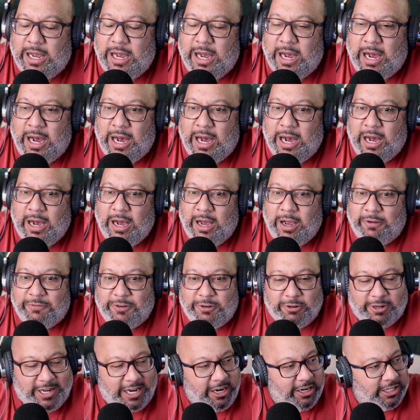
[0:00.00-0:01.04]
If
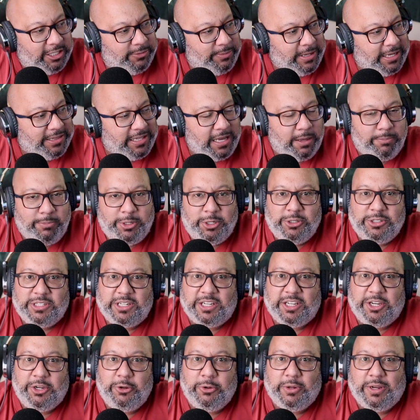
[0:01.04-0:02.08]
you're curious about that
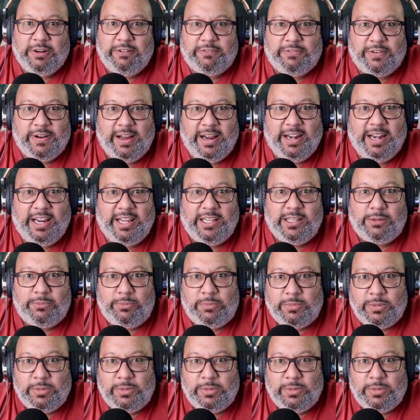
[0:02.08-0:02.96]
music, you can find him